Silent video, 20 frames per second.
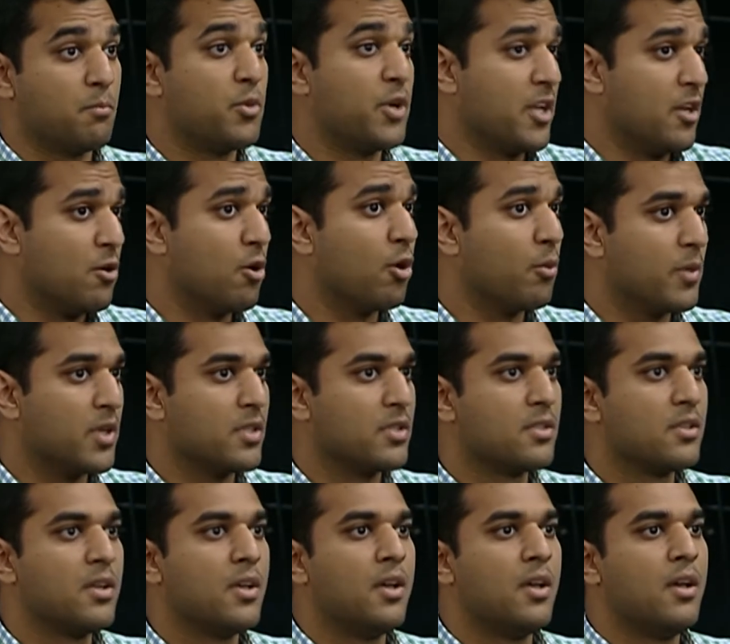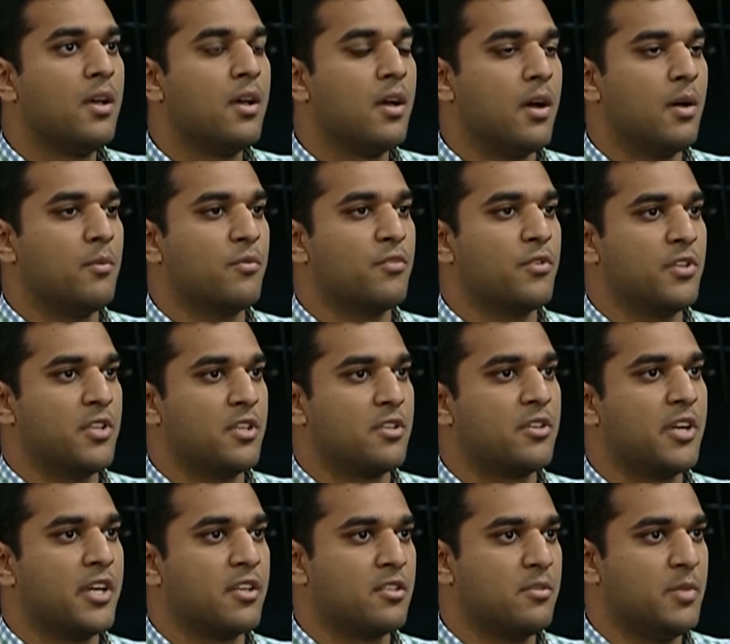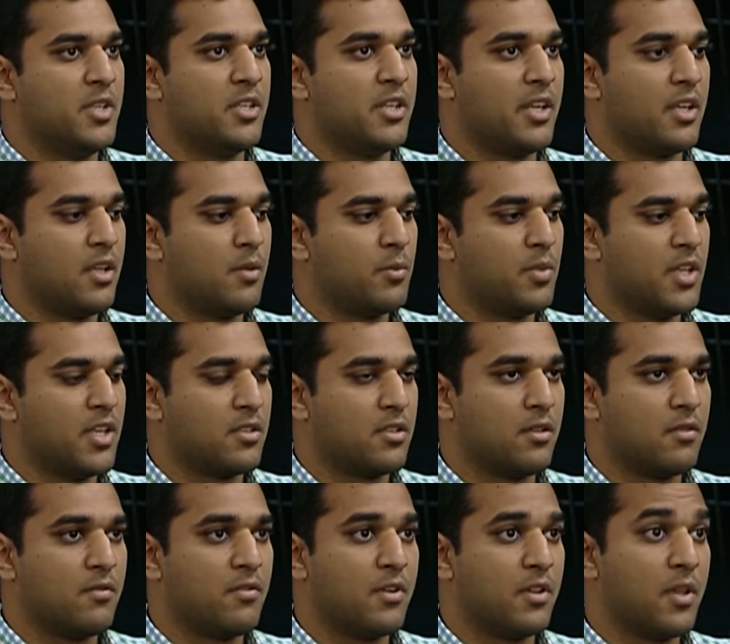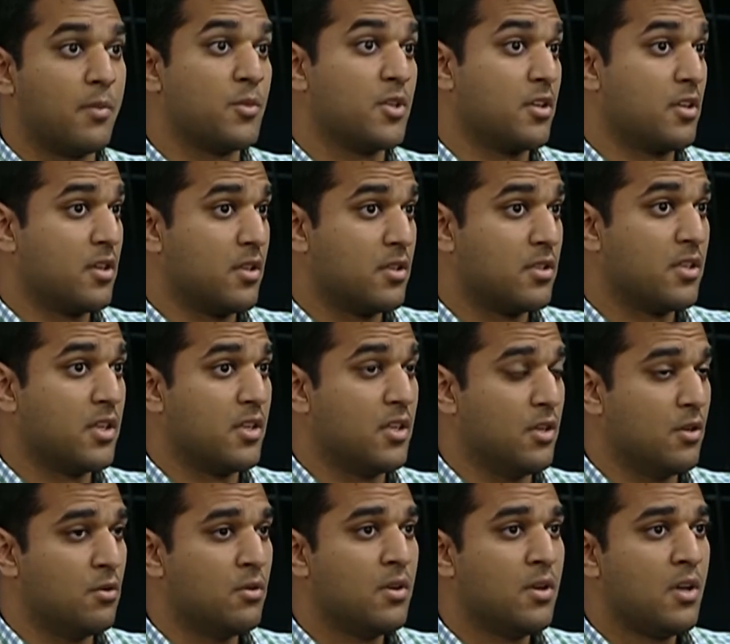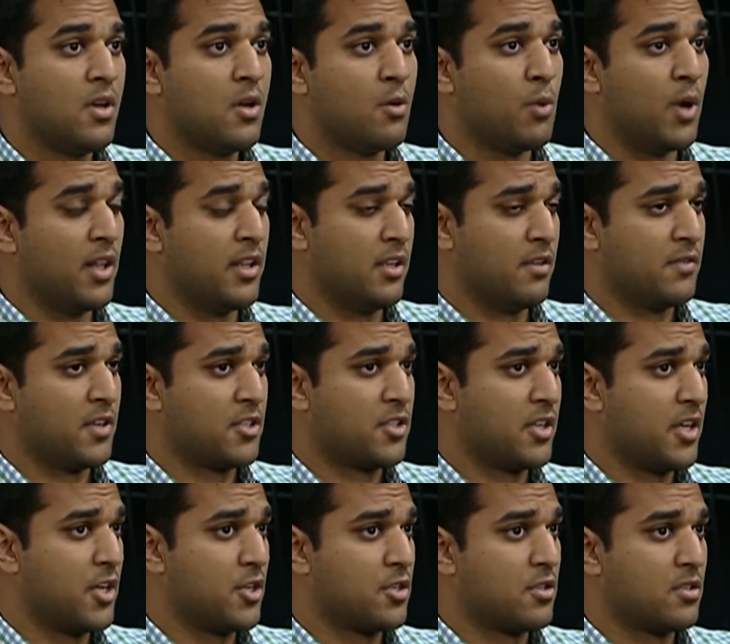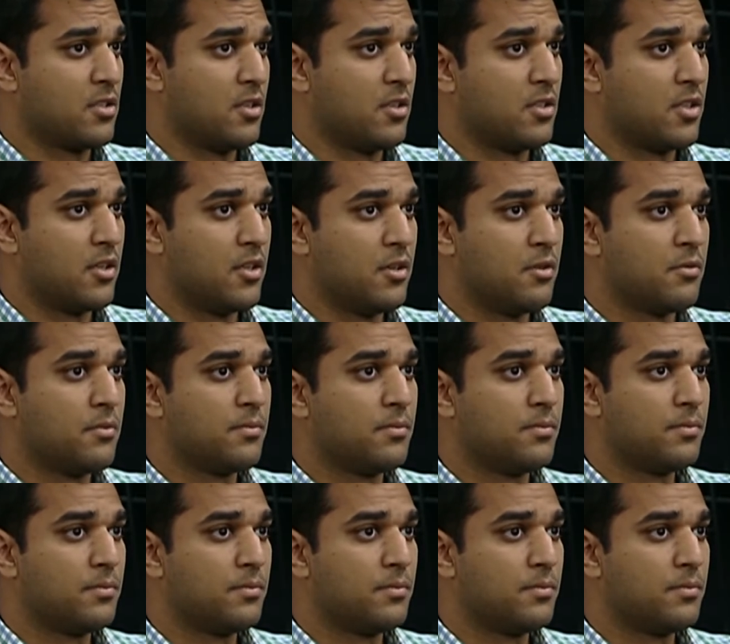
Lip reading: pretty enormous for these strikes to be taking place and for them to continue while the investigations continue.